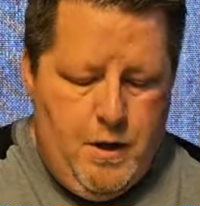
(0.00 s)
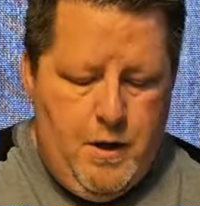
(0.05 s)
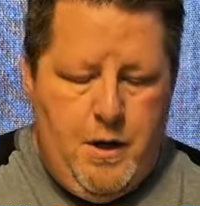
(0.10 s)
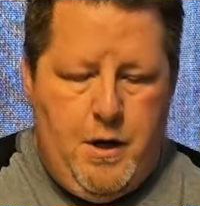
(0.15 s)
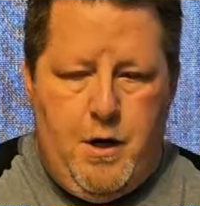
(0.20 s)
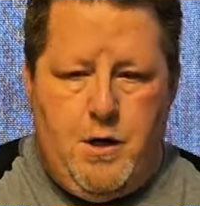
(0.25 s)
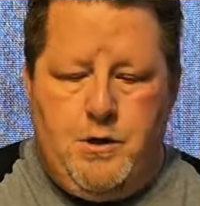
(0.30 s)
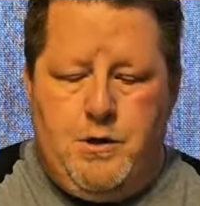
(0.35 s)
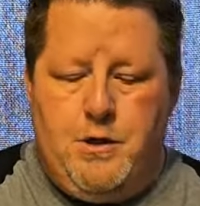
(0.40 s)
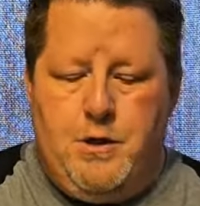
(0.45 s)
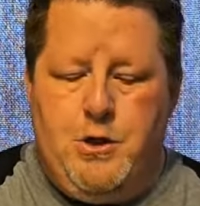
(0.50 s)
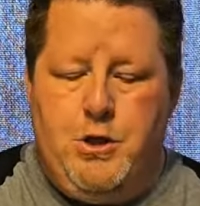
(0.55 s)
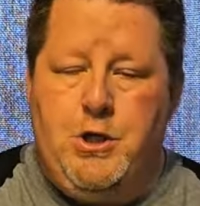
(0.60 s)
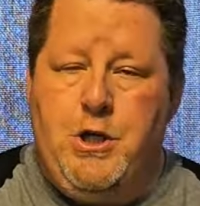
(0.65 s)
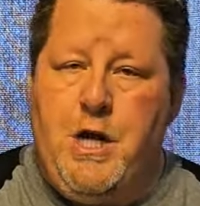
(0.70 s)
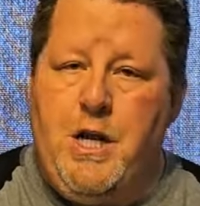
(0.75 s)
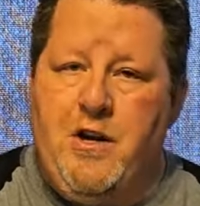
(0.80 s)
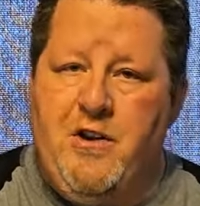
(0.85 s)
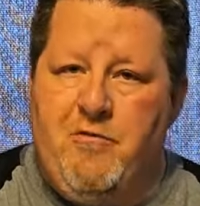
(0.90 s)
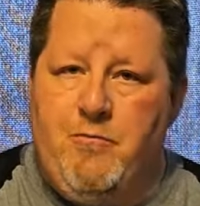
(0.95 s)
Here's the
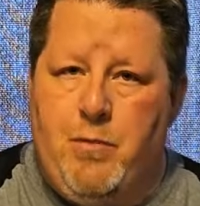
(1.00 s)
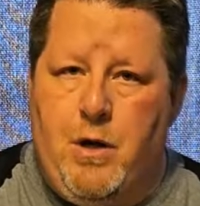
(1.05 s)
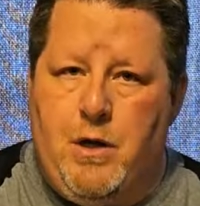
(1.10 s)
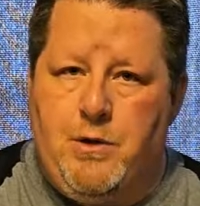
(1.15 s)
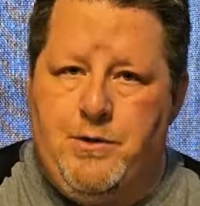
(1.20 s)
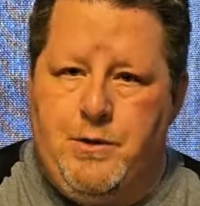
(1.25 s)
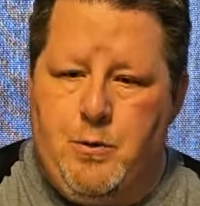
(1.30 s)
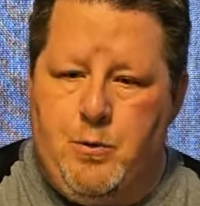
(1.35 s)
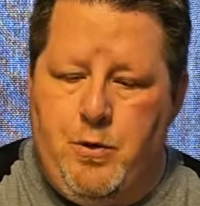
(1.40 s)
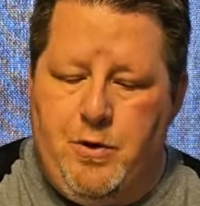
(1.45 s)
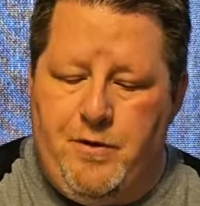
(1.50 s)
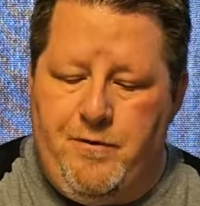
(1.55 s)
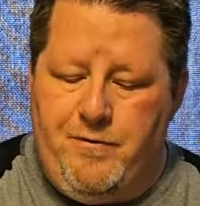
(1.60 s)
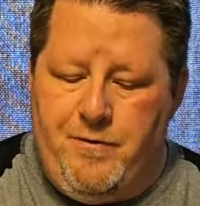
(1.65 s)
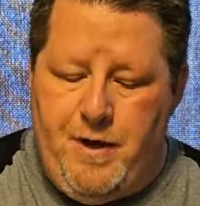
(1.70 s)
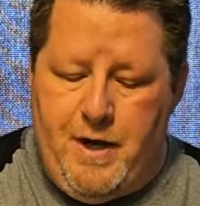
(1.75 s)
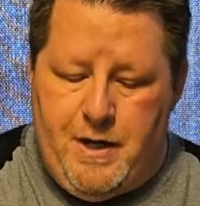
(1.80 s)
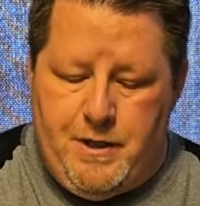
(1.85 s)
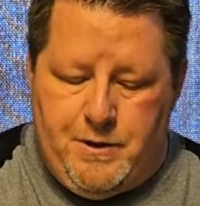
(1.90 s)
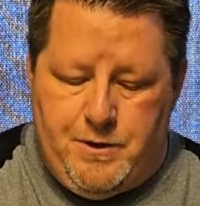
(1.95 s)
sheet of balsa wood
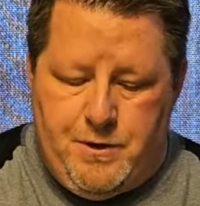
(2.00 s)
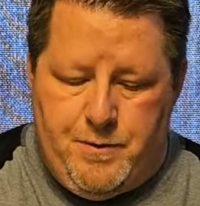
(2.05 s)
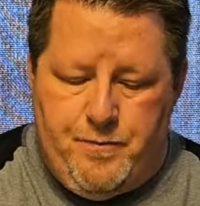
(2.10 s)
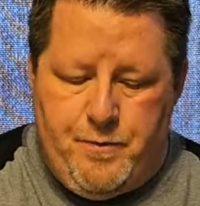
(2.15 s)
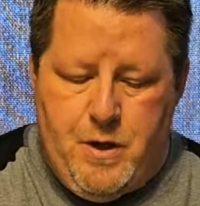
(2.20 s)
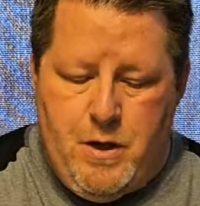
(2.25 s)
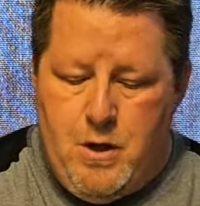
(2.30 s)
fins.